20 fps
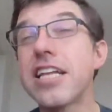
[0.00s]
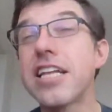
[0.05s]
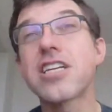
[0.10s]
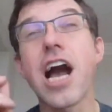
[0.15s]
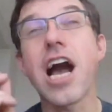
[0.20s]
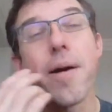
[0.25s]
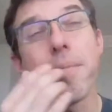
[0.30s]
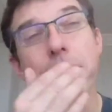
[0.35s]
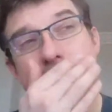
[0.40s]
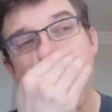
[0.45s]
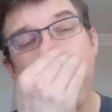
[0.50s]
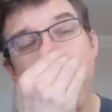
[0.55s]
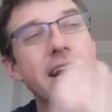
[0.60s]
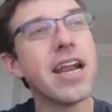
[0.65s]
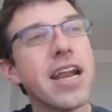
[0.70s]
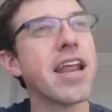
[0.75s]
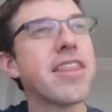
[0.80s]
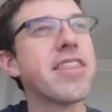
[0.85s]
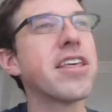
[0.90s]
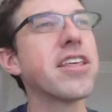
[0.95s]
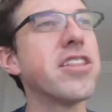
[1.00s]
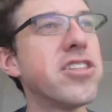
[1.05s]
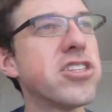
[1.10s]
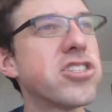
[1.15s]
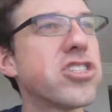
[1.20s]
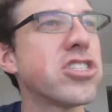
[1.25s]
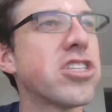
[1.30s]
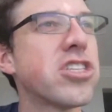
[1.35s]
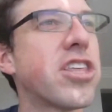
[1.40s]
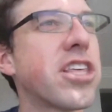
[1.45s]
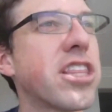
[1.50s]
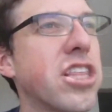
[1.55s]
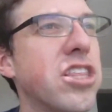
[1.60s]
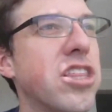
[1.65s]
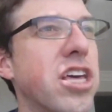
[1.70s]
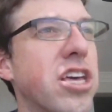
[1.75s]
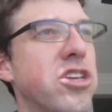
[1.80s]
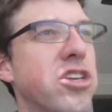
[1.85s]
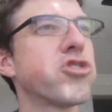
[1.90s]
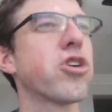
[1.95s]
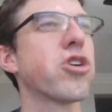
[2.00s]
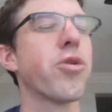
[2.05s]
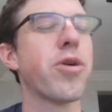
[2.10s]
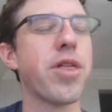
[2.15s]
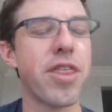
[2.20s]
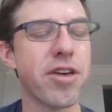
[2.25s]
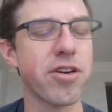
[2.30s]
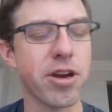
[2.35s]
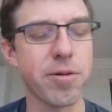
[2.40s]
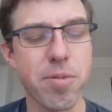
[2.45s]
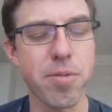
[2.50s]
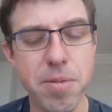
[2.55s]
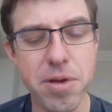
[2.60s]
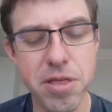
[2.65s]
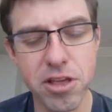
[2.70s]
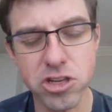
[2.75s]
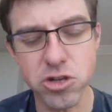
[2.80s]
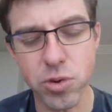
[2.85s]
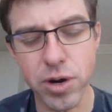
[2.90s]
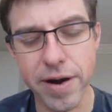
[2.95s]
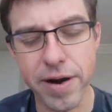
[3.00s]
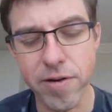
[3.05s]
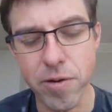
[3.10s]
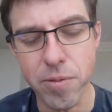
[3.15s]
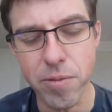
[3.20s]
complicated, and I think this is the thing that you struggle with, anything like Prometheus or whatever.